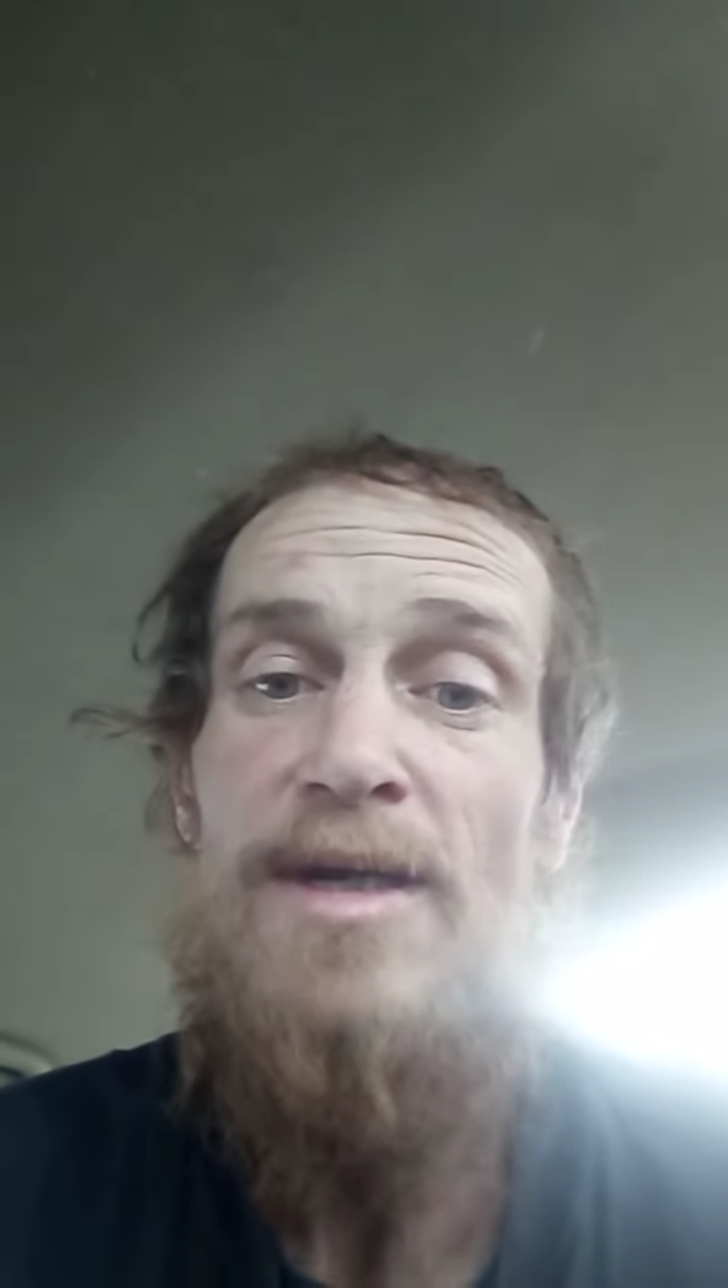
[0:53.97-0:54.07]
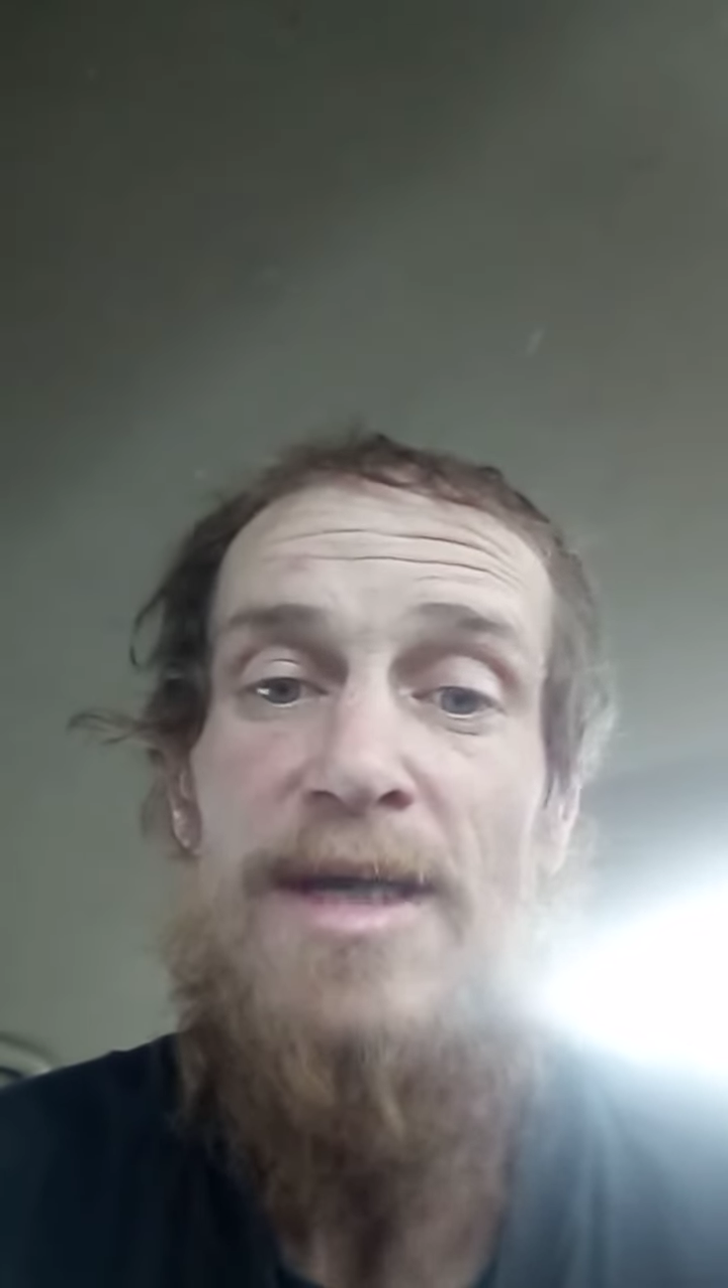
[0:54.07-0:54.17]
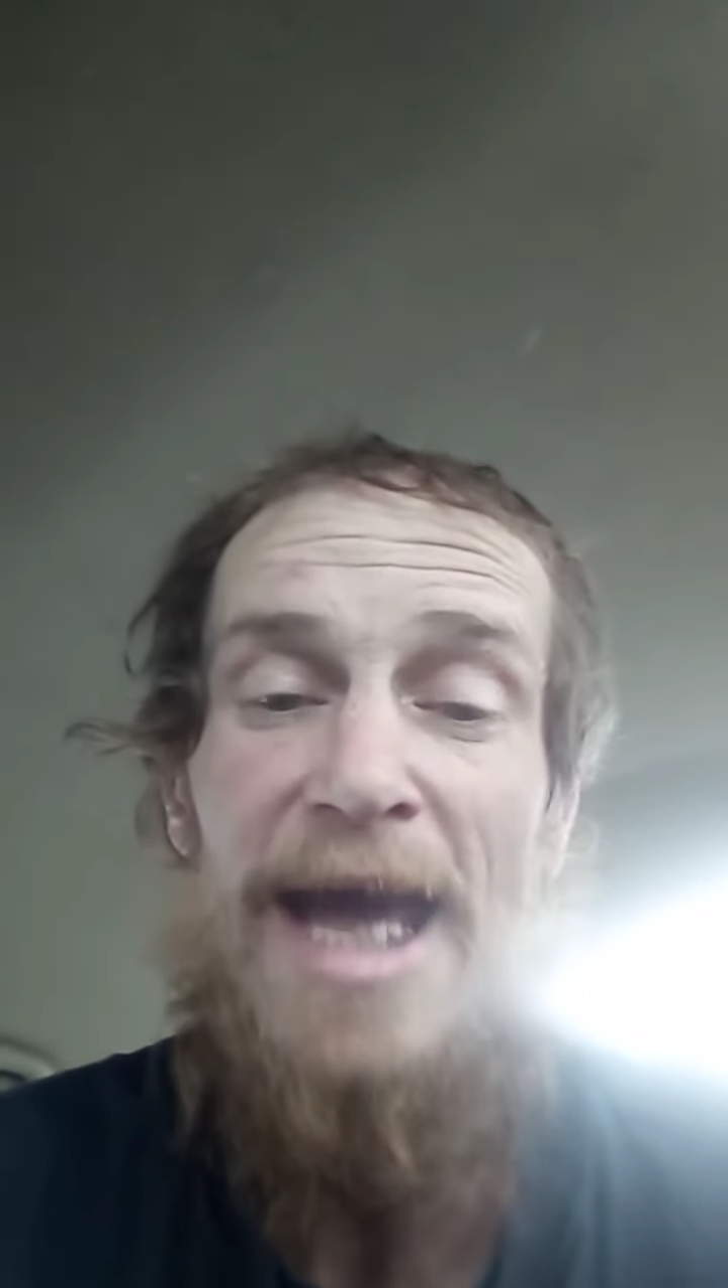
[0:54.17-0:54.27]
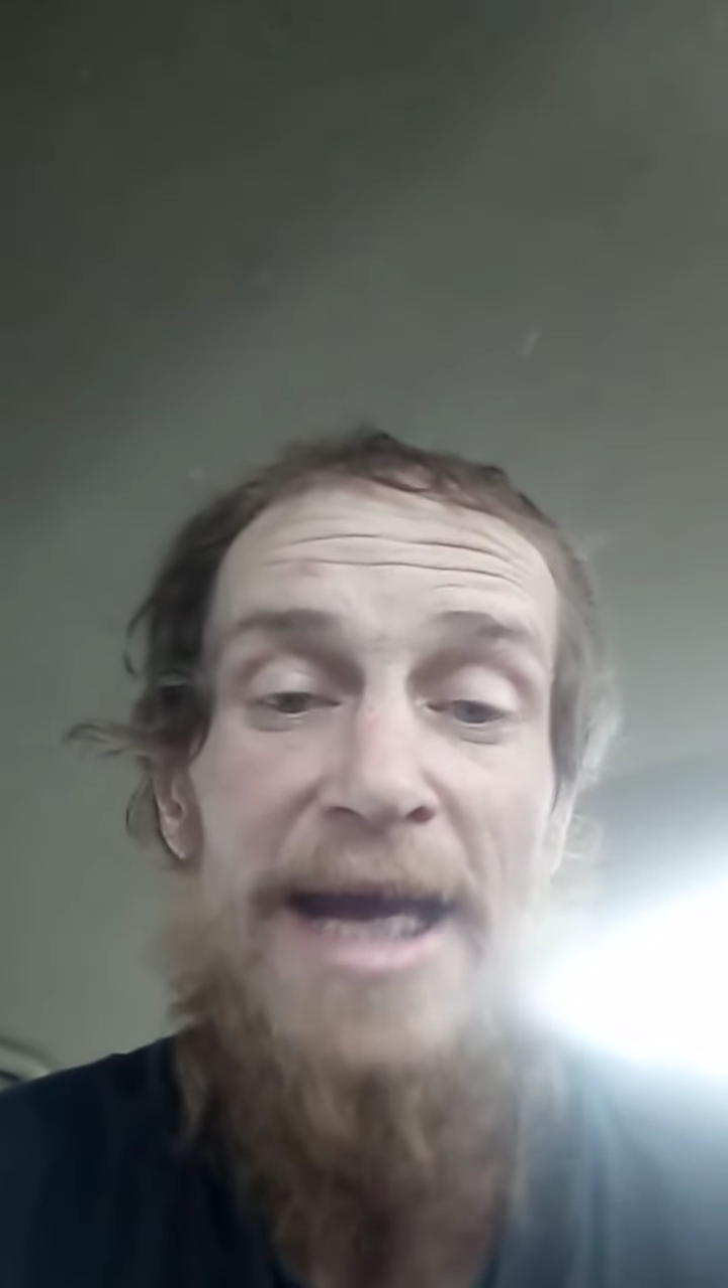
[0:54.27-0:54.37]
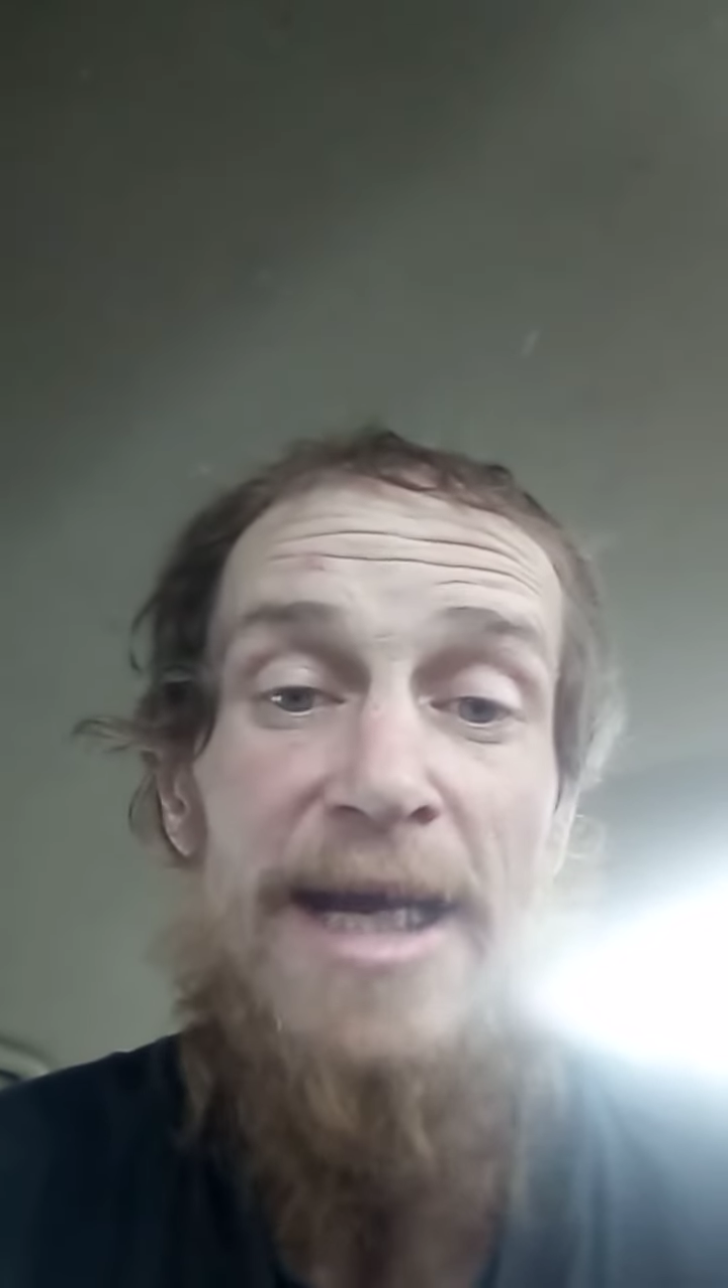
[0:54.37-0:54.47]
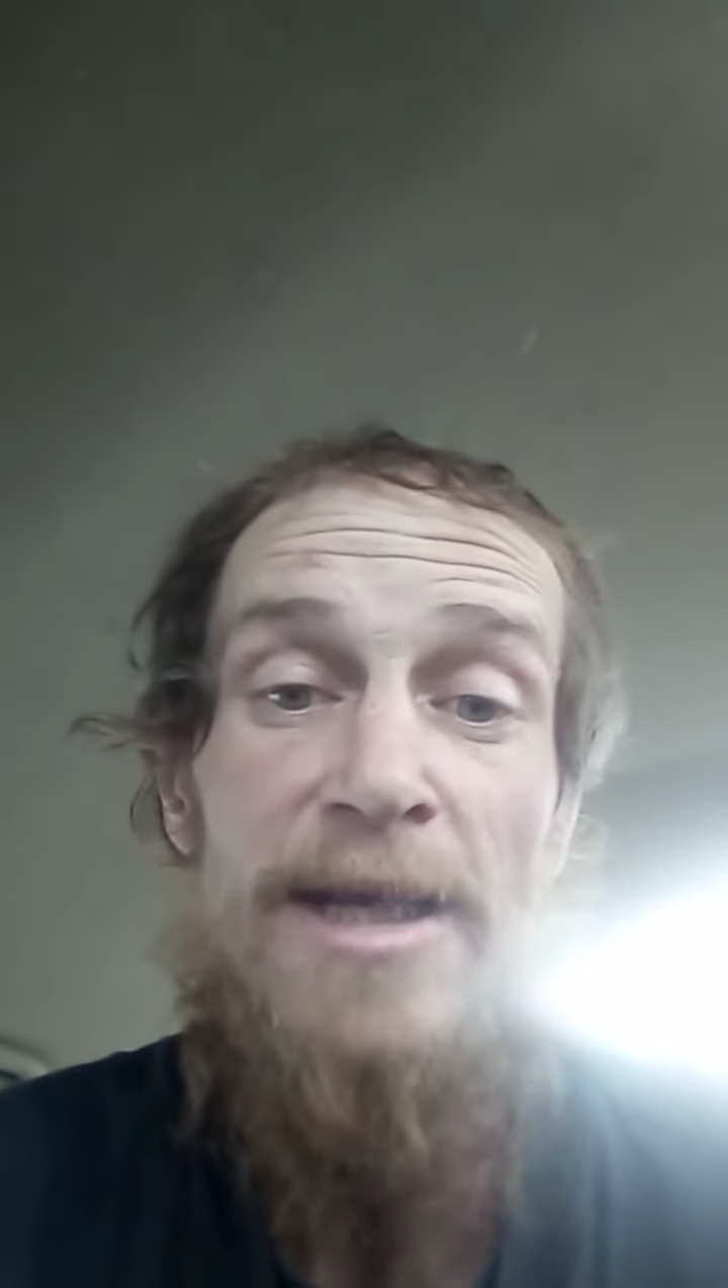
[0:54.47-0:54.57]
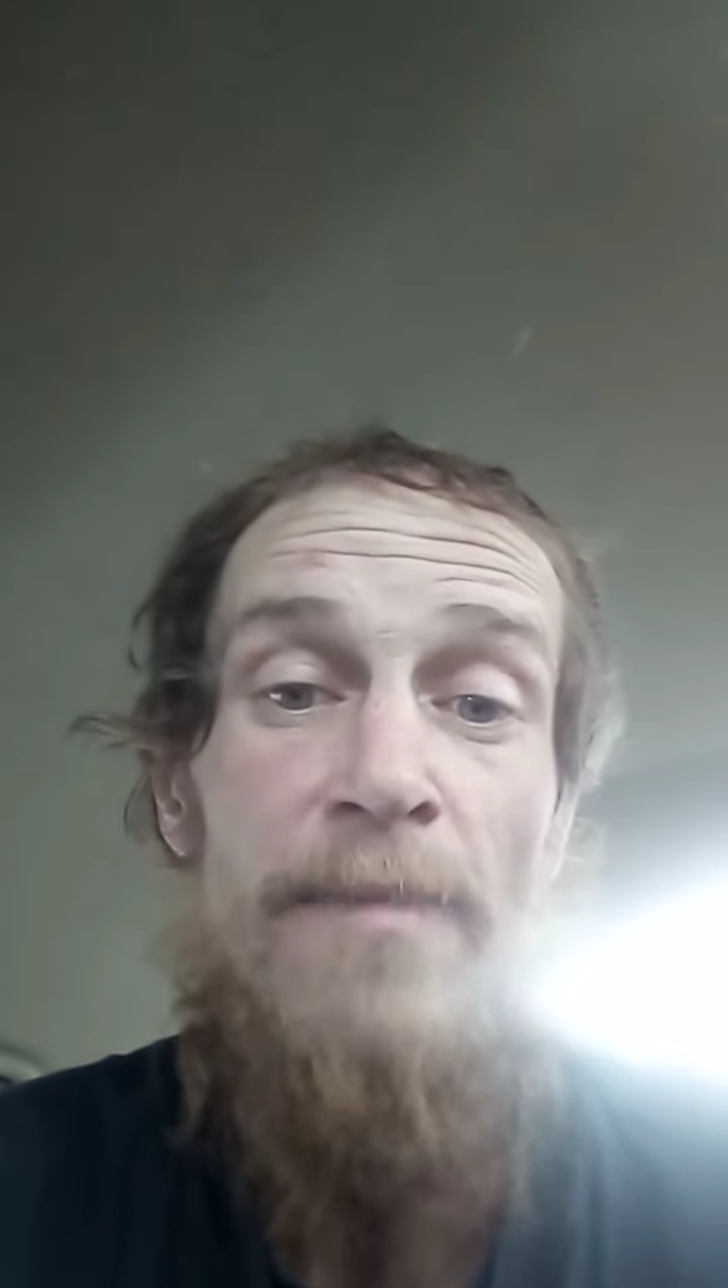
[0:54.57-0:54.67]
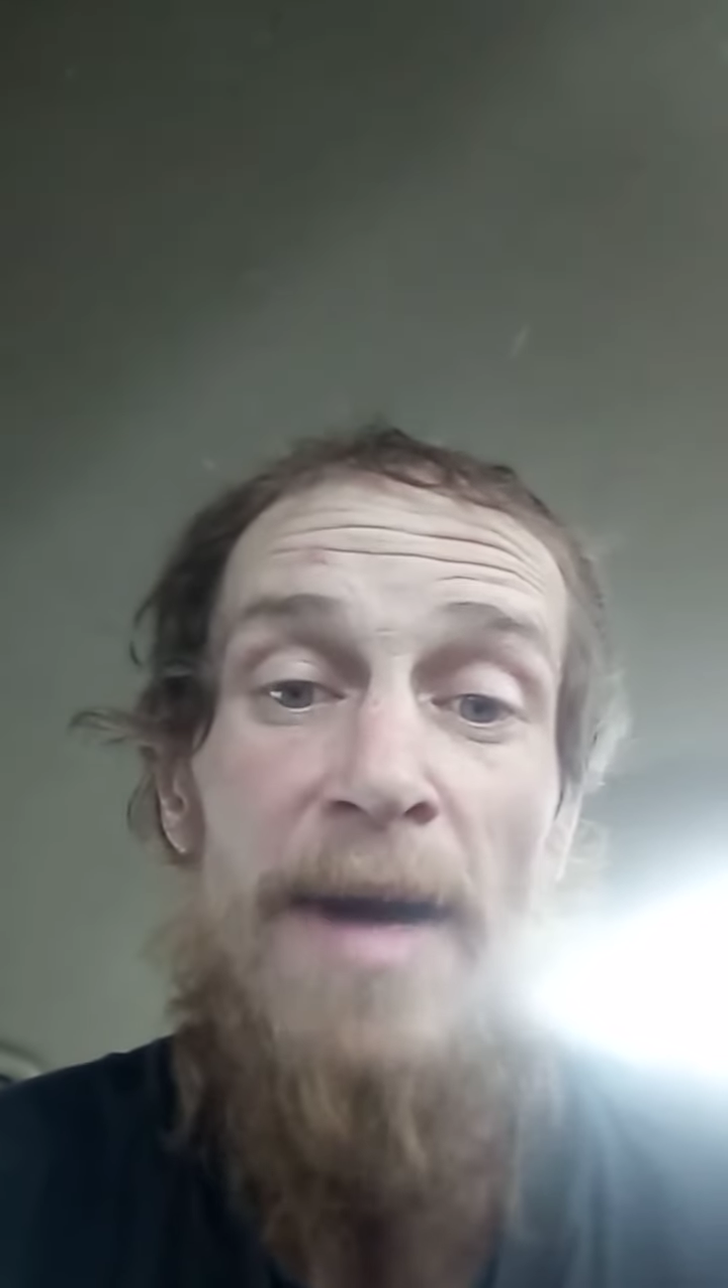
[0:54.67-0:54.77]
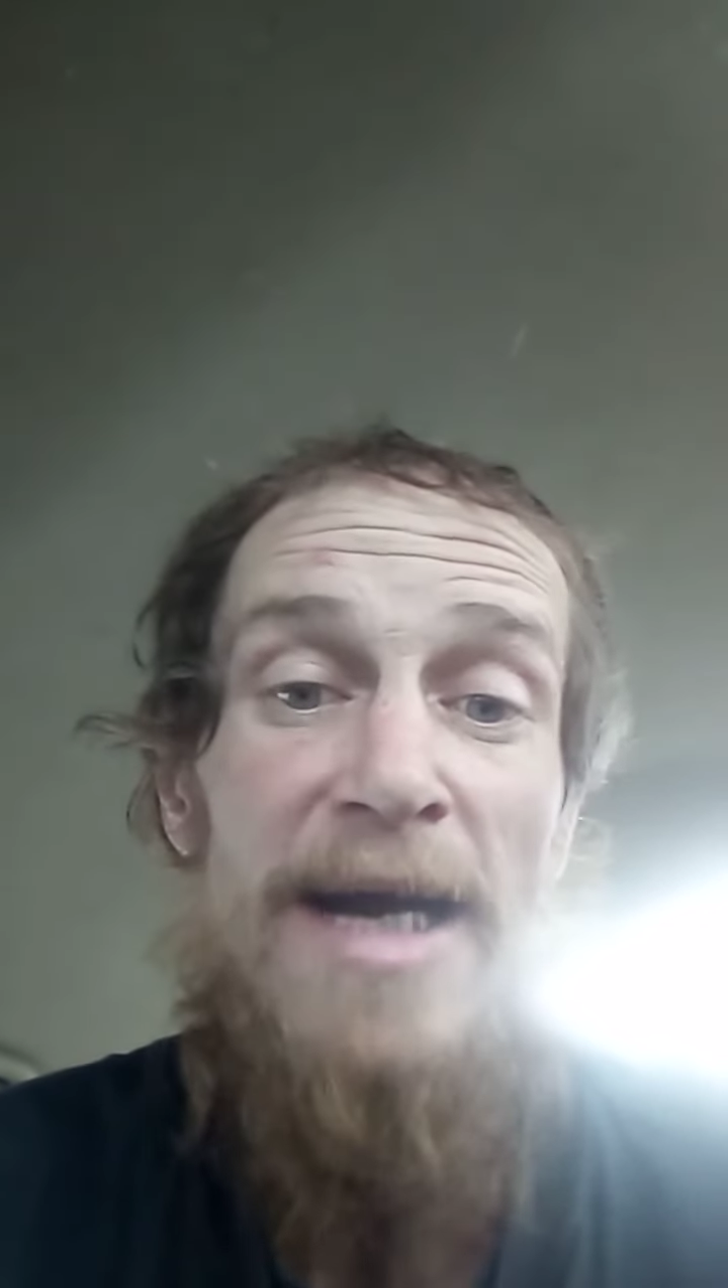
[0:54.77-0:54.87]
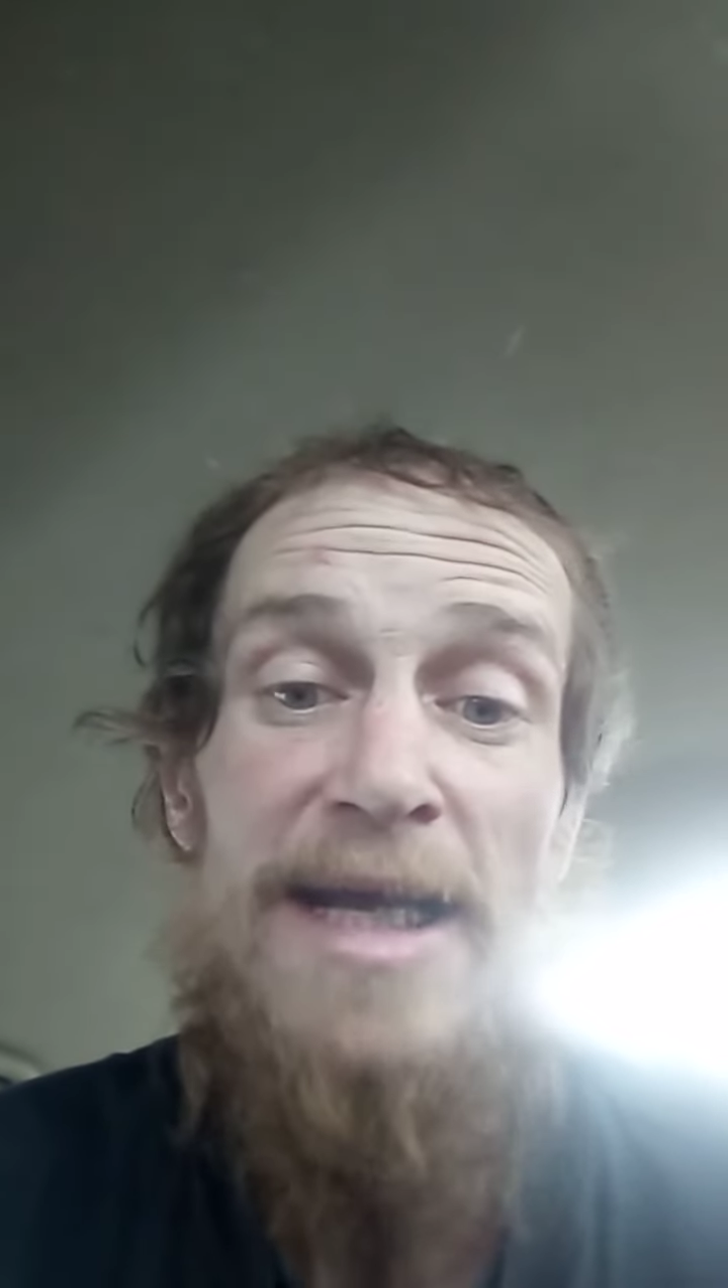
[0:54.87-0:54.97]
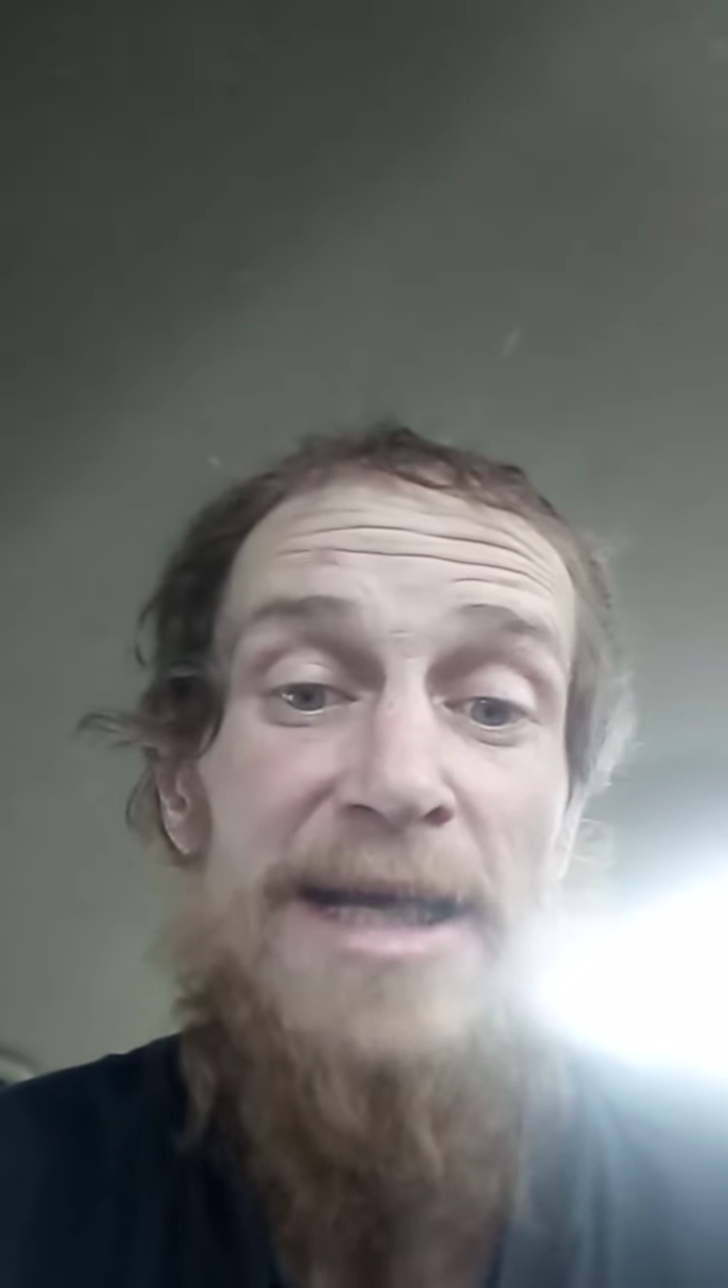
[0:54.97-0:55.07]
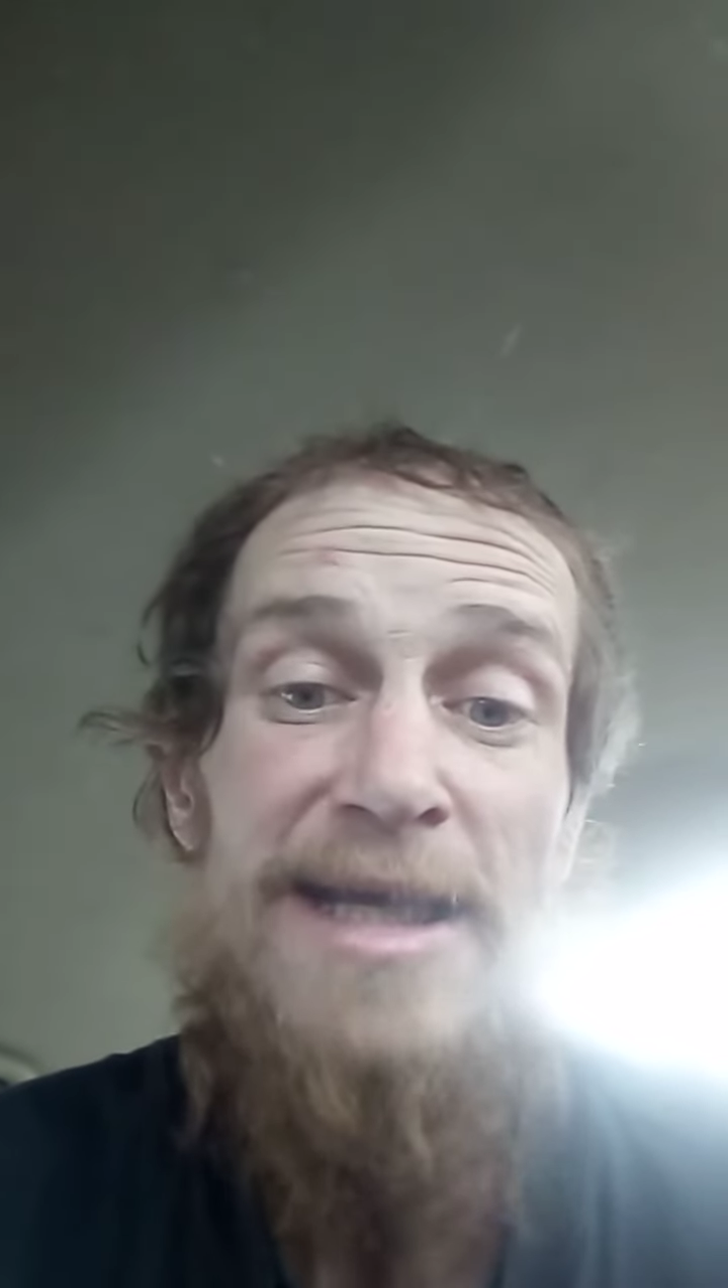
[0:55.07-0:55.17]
Can't get no money